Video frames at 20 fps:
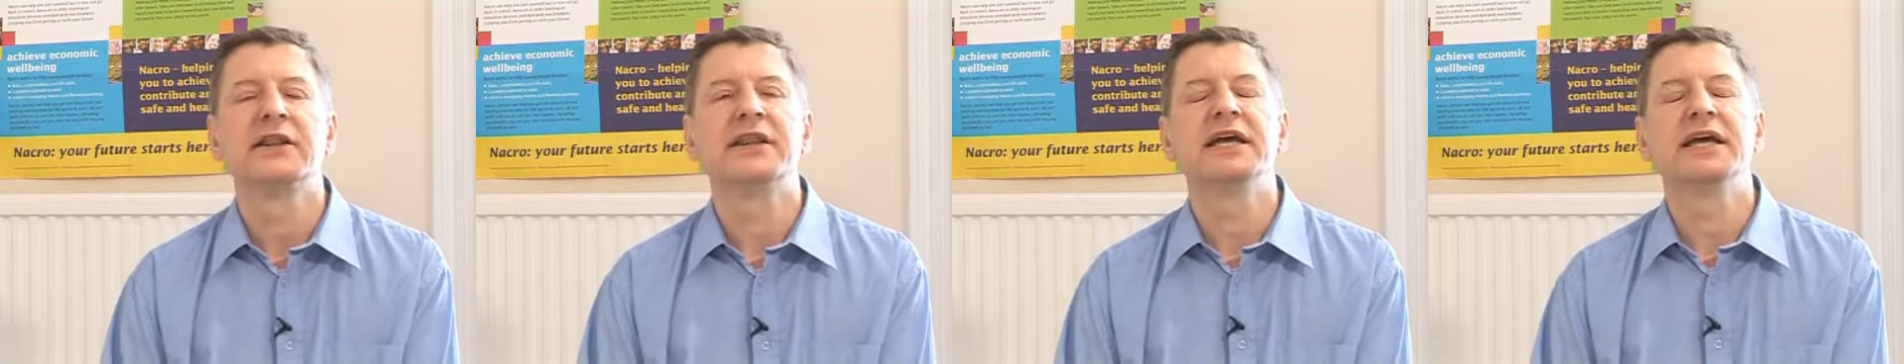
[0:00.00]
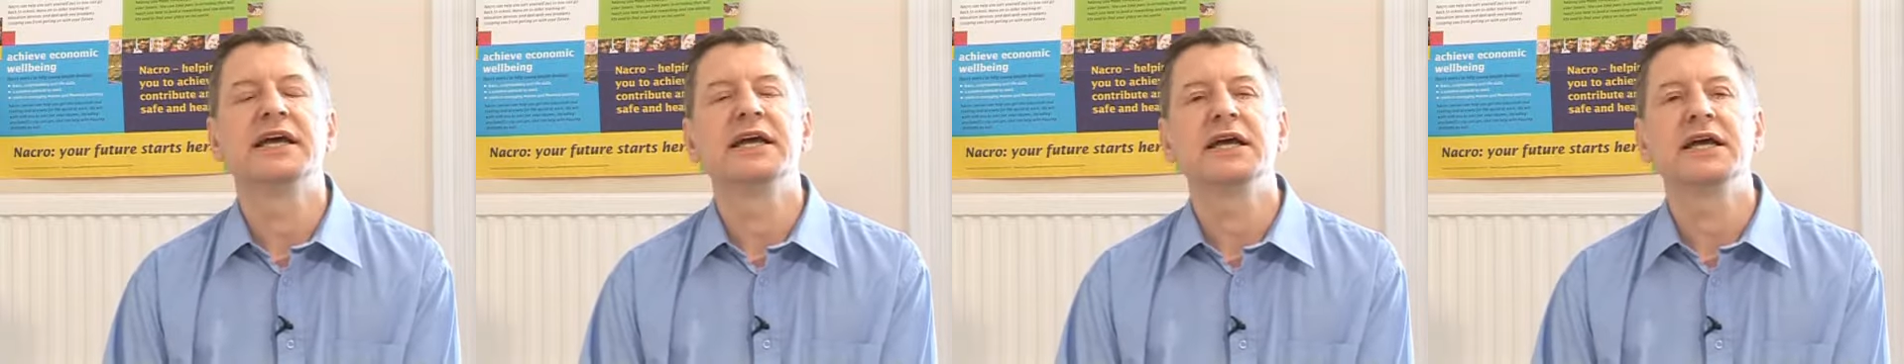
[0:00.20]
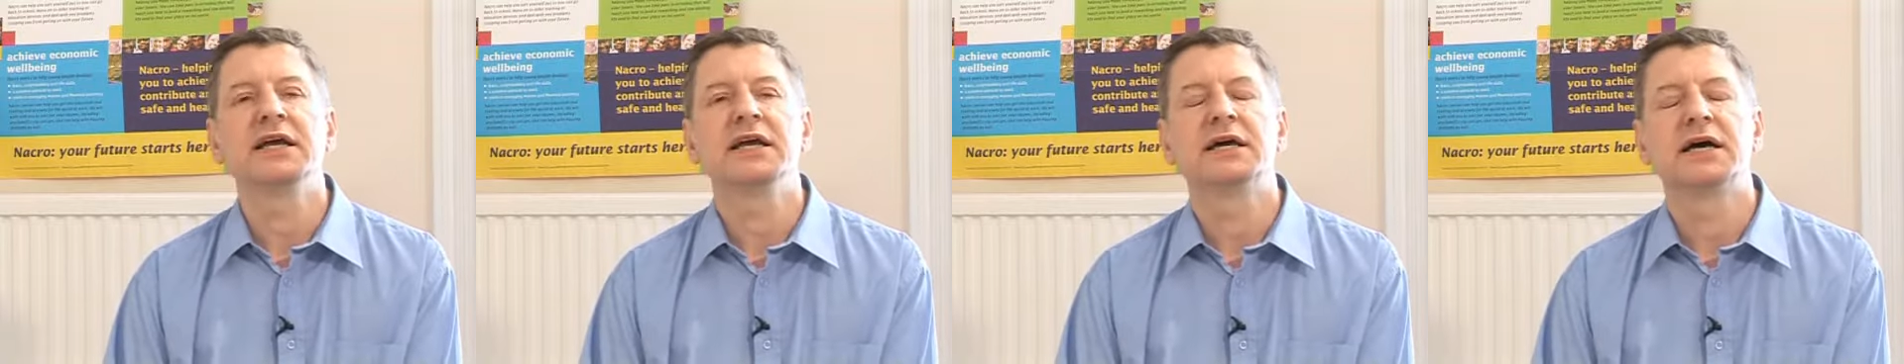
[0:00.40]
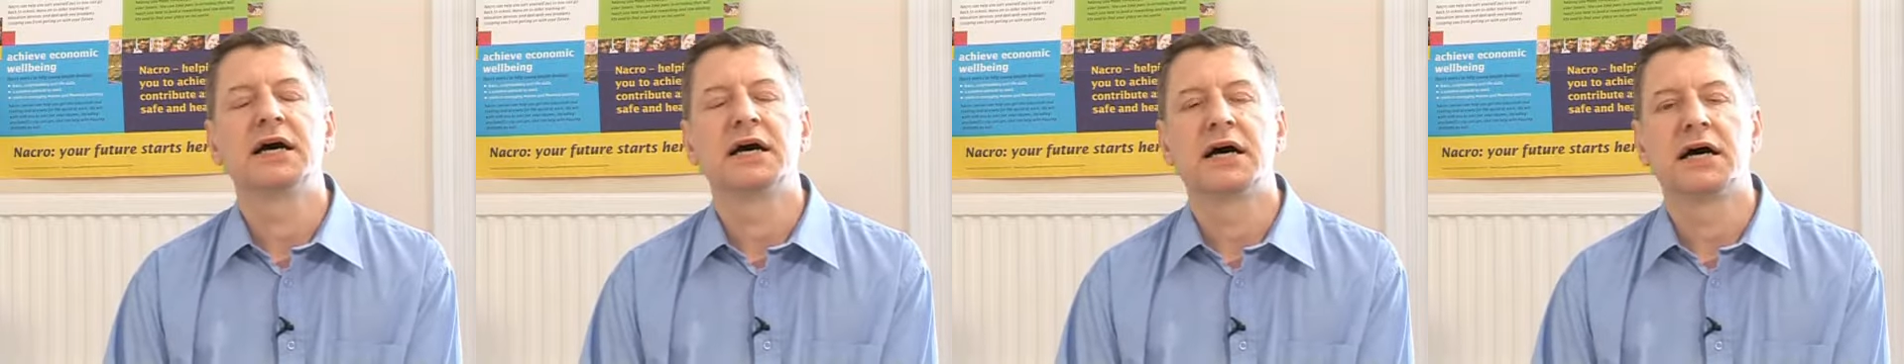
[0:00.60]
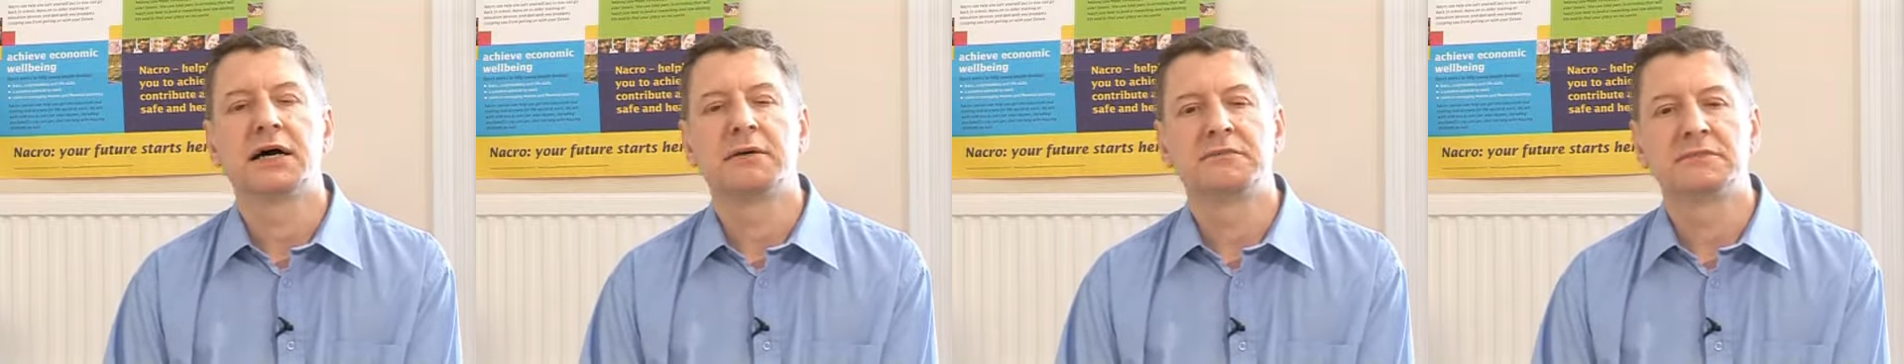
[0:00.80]
the
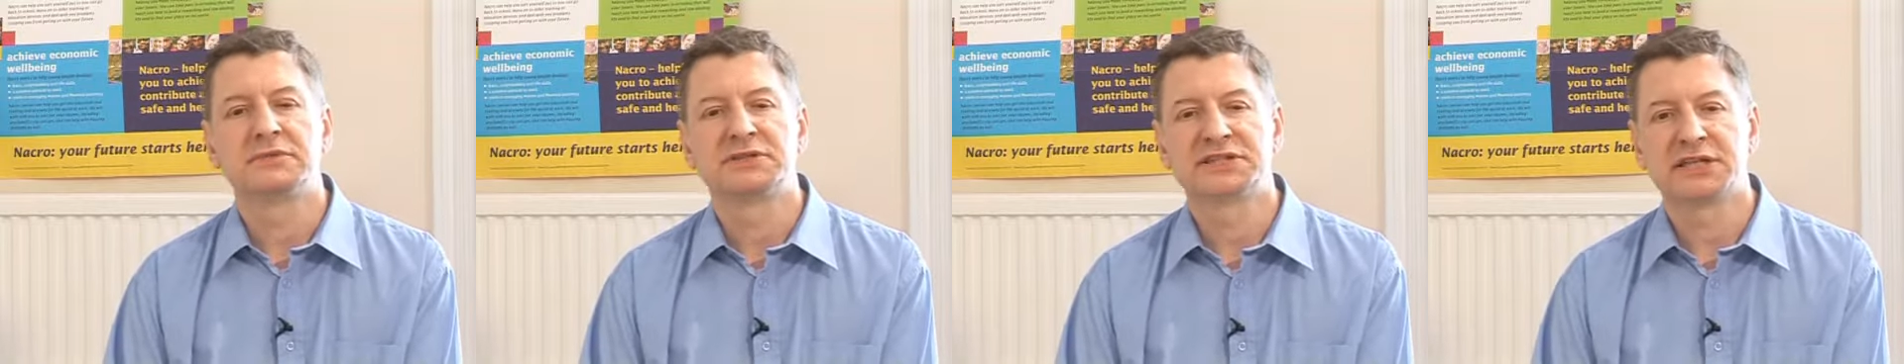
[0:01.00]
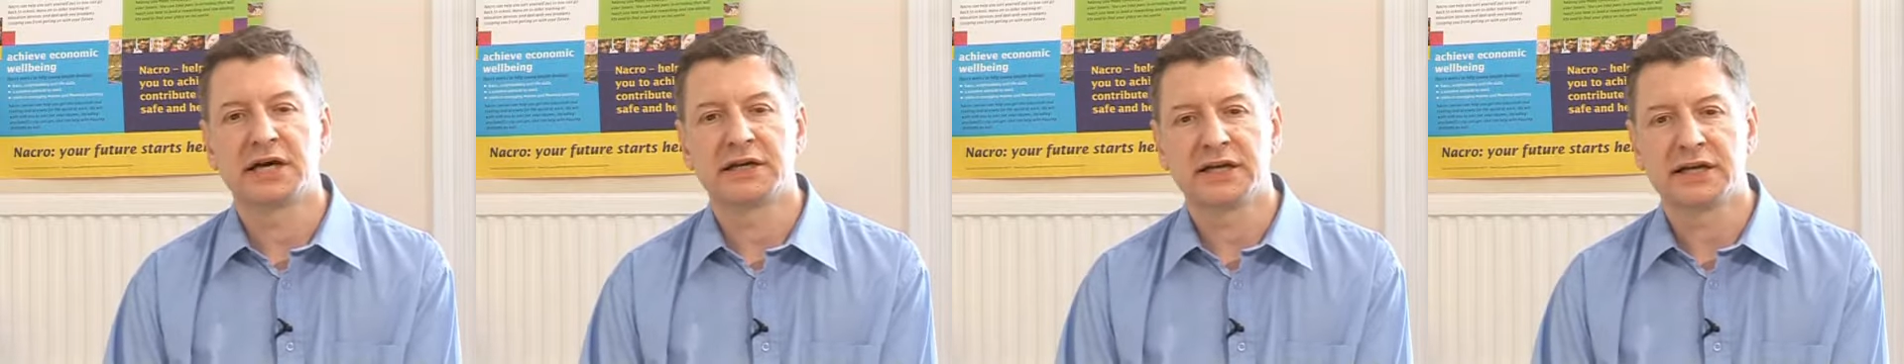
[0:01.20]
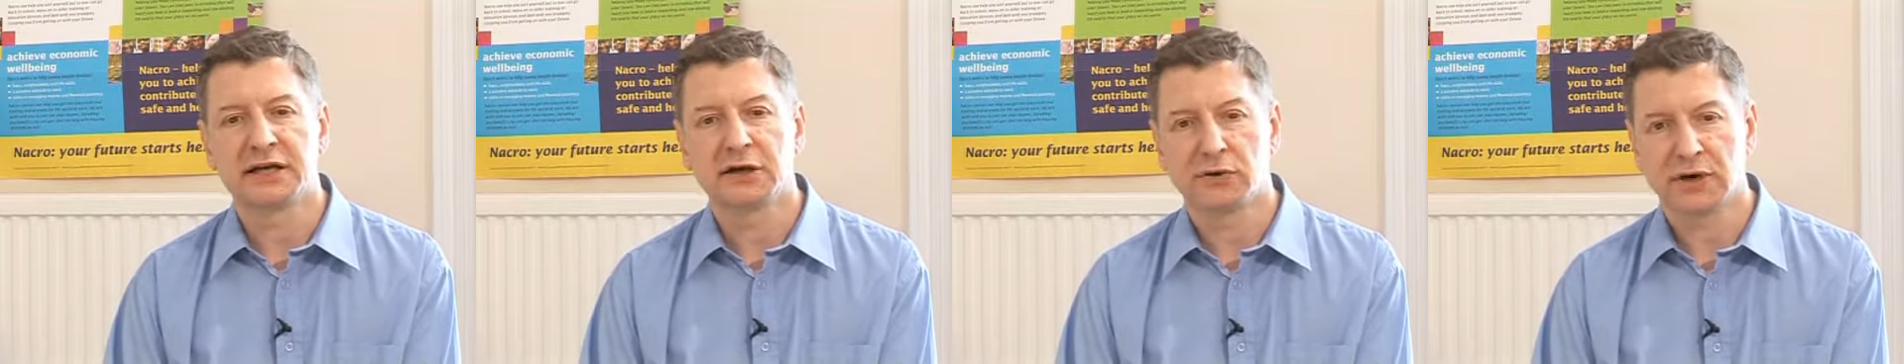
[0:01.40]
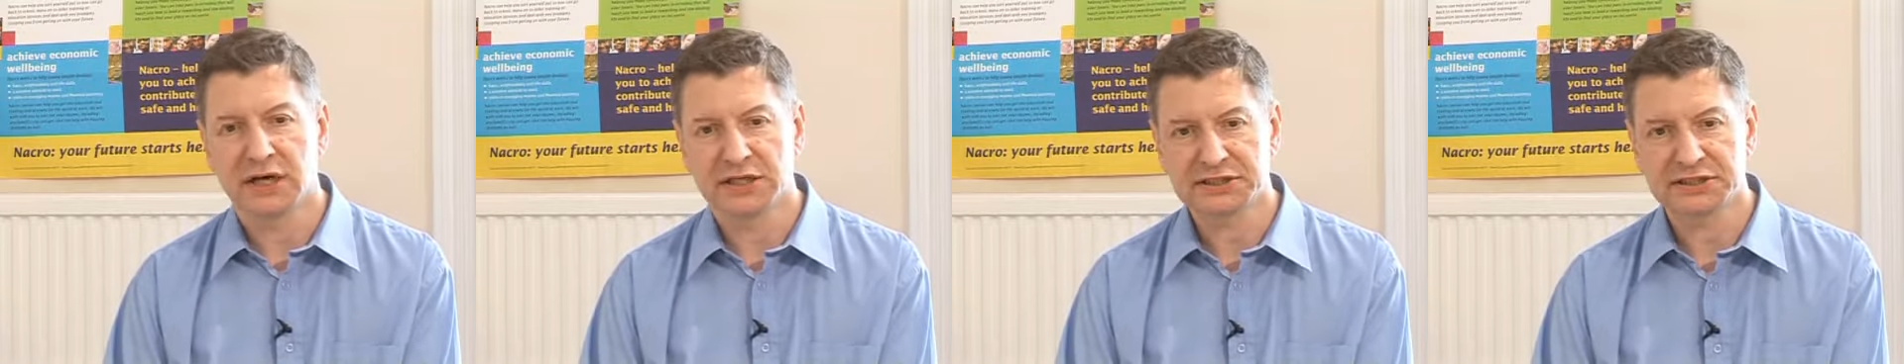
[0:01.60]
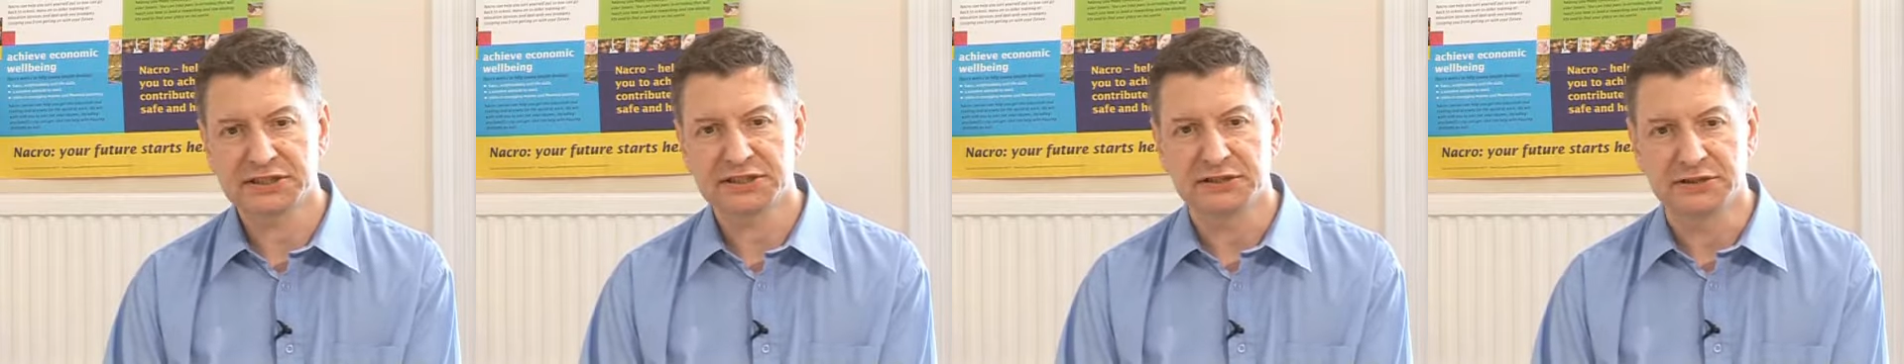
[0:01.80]
um, son in
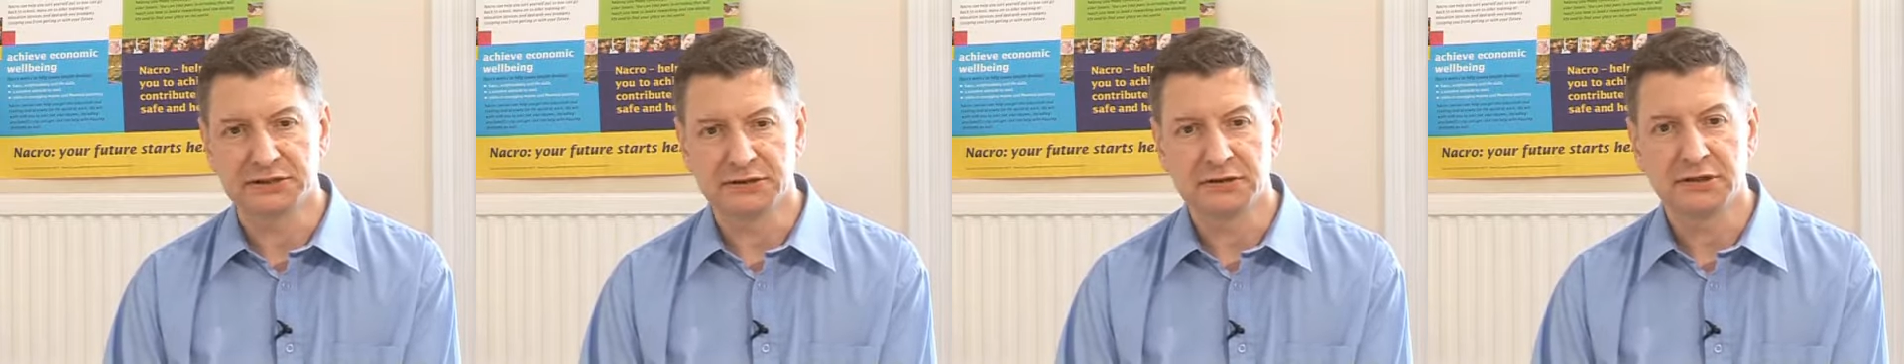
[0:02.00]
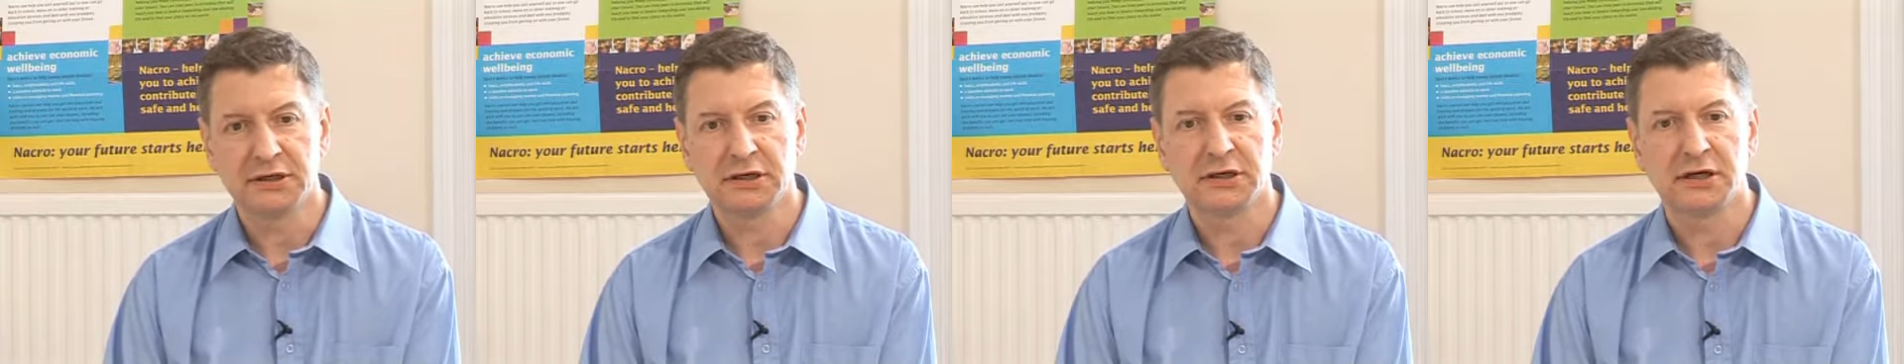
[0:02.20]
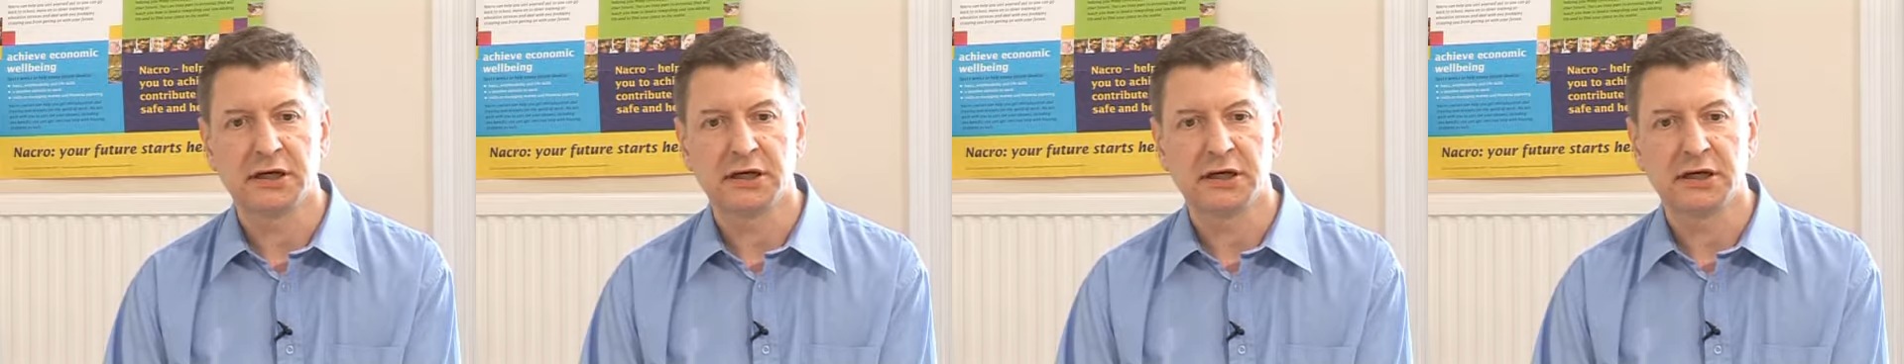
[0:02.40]
question